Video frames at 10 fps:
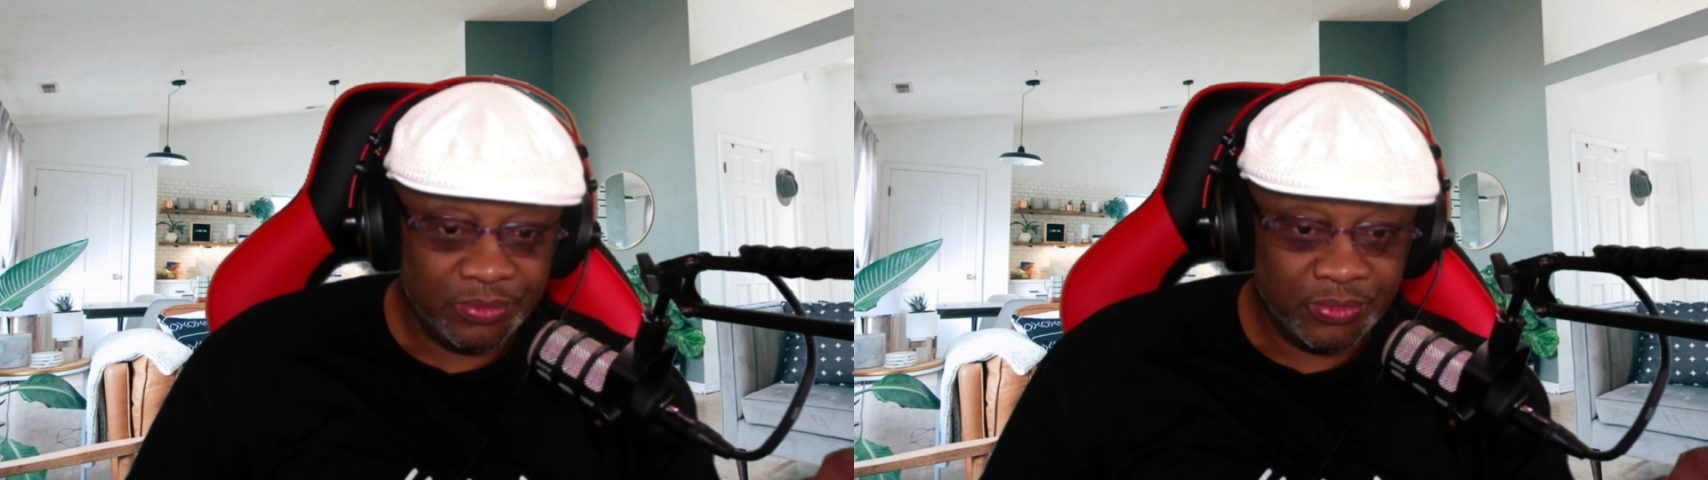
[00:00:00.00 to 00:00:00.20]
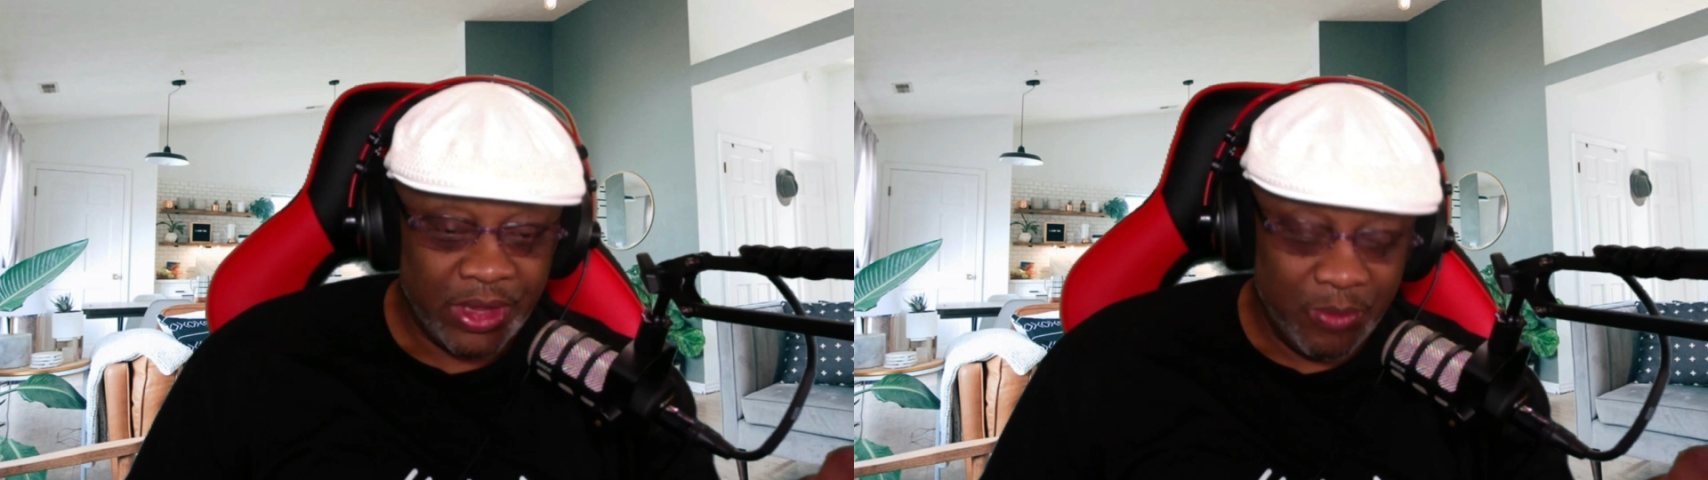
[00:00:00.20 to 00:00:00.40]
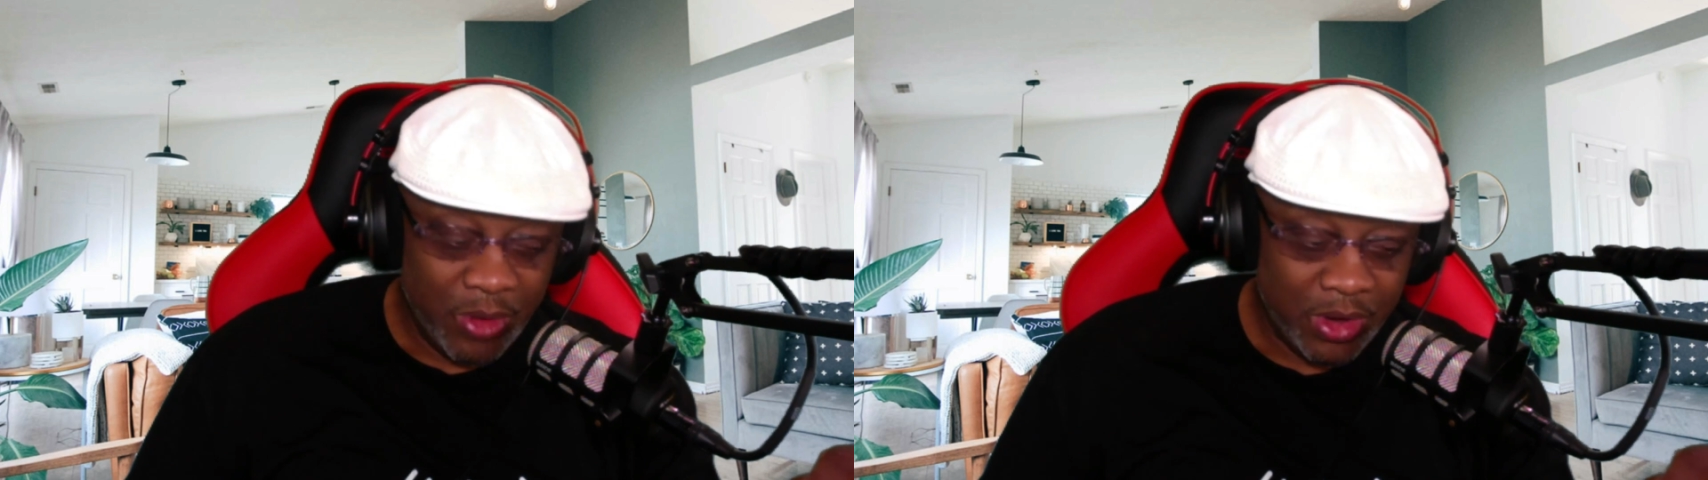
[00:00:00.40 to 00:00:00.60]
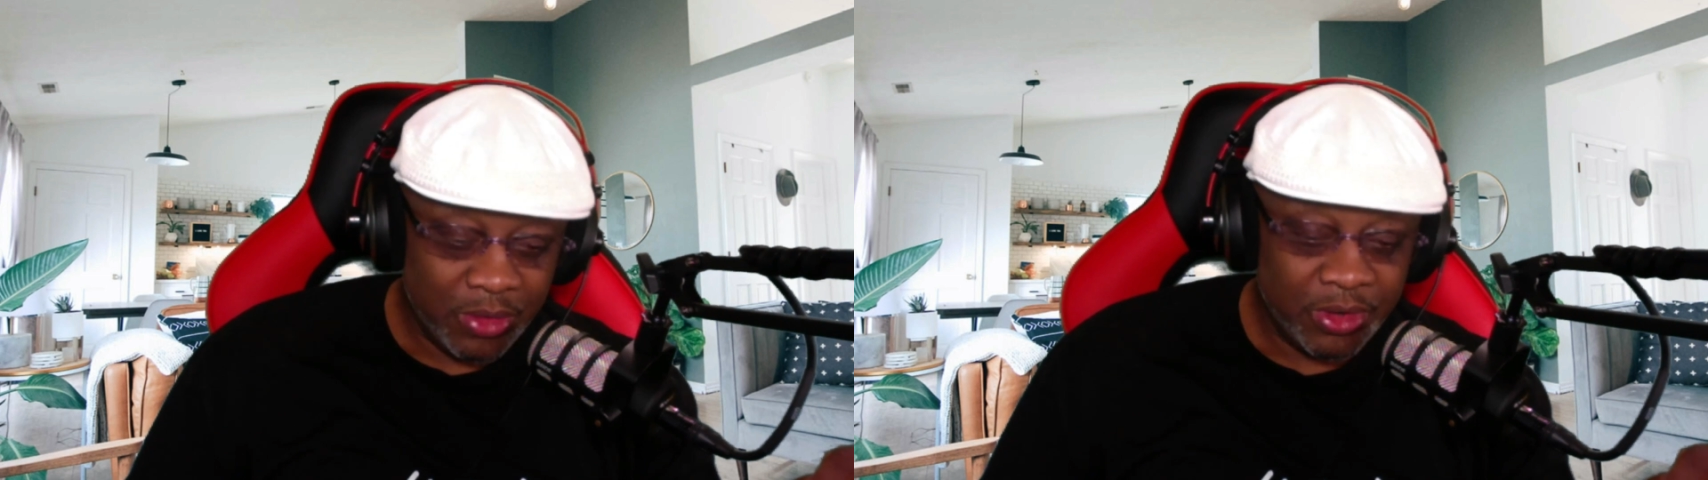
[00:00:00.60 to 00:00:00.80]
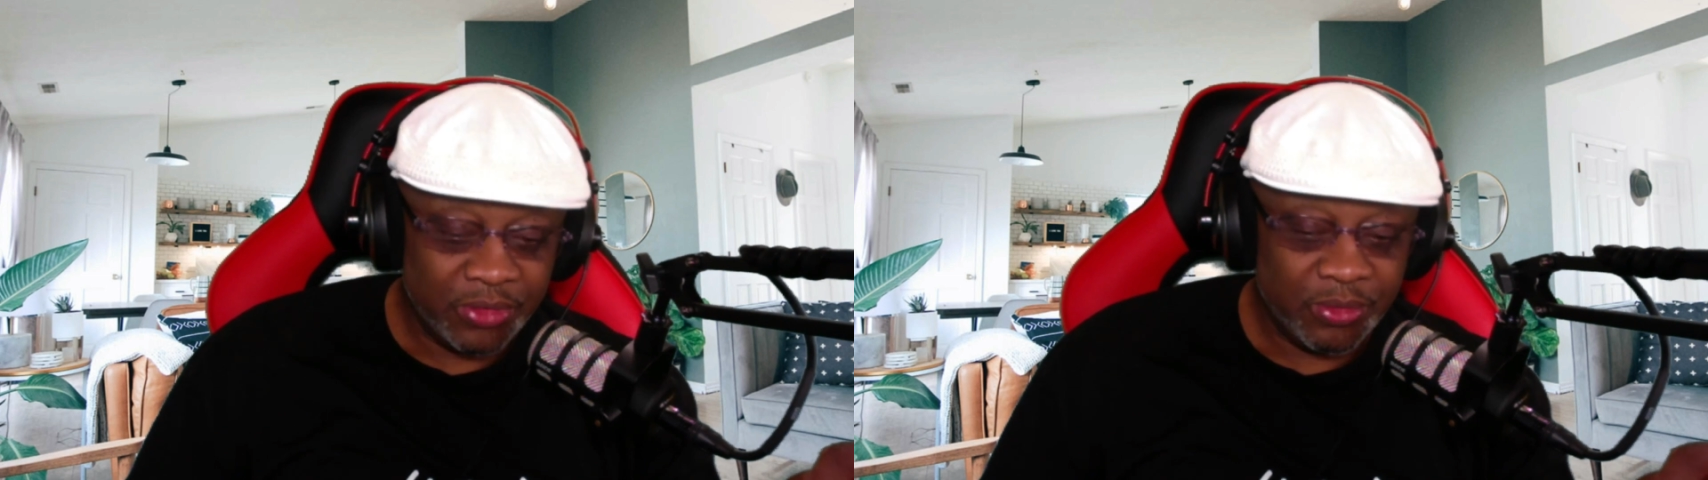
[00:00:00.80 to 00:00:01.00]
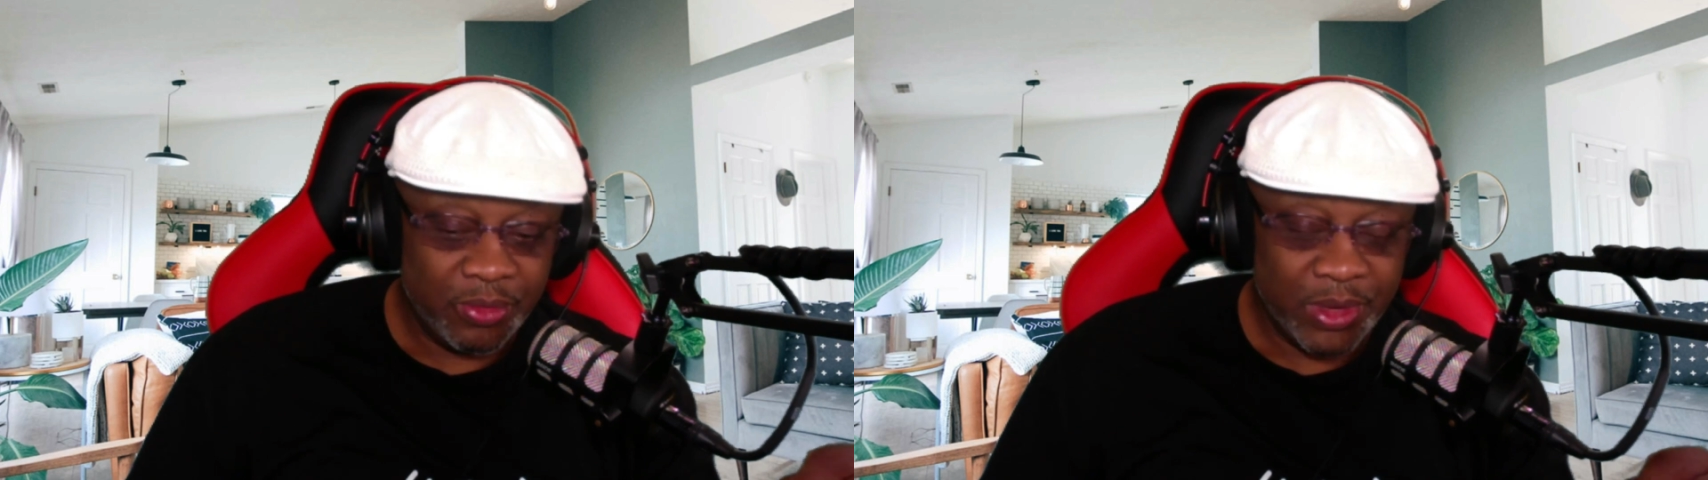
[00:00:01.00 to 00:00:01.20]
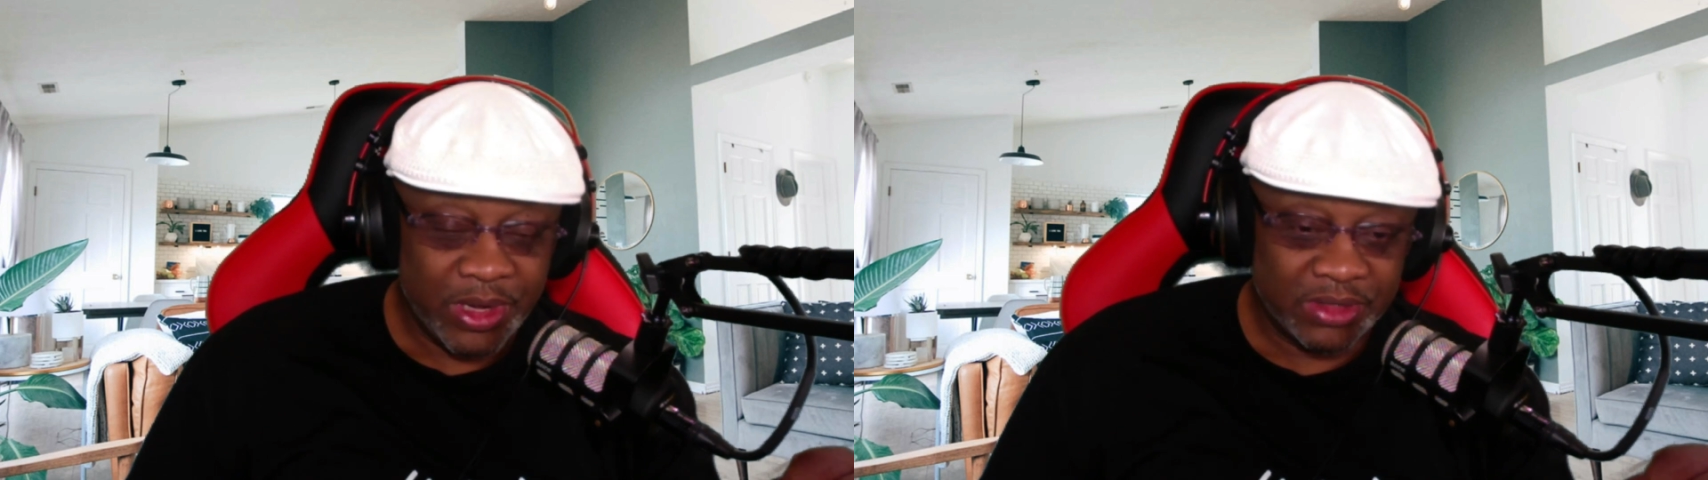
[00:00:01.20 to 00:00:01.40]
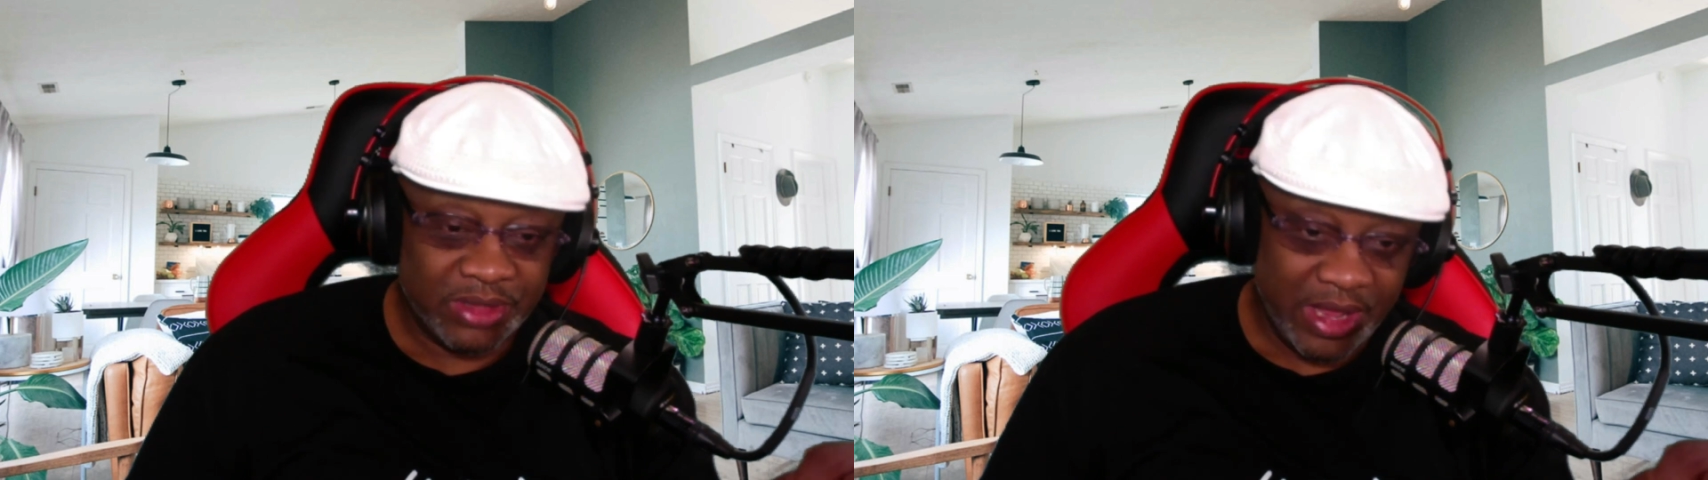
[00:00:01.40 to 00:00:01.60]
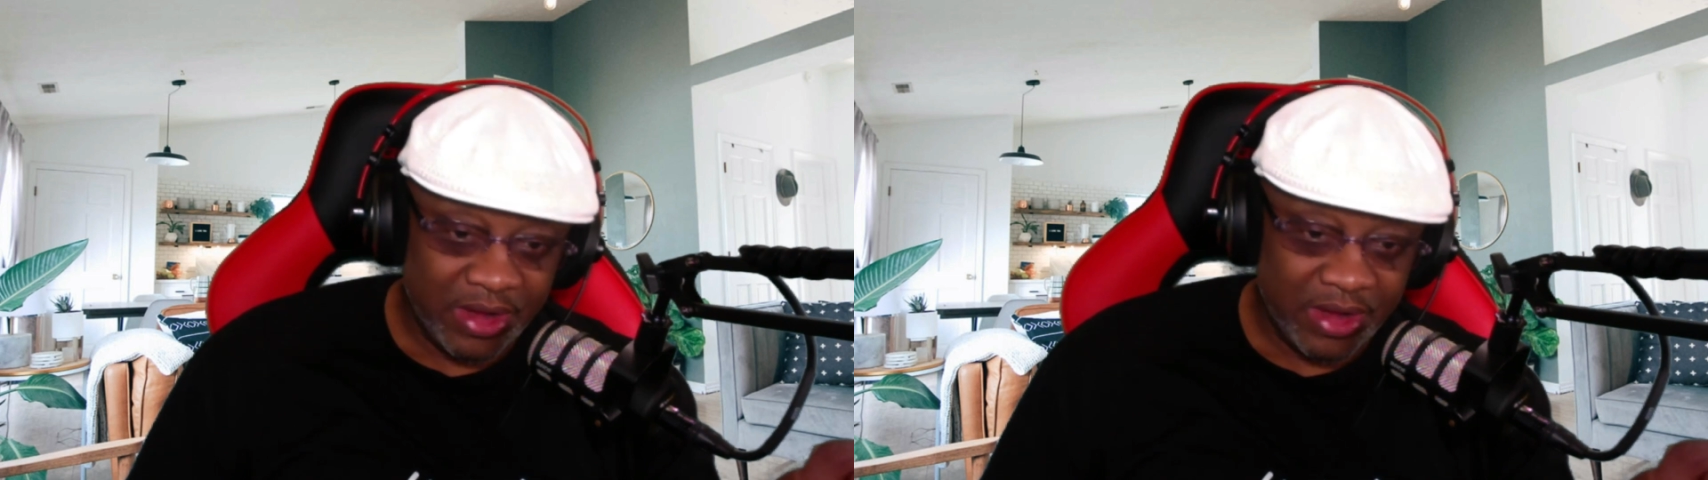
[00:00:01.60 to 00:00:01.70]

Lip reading: They won on this one because they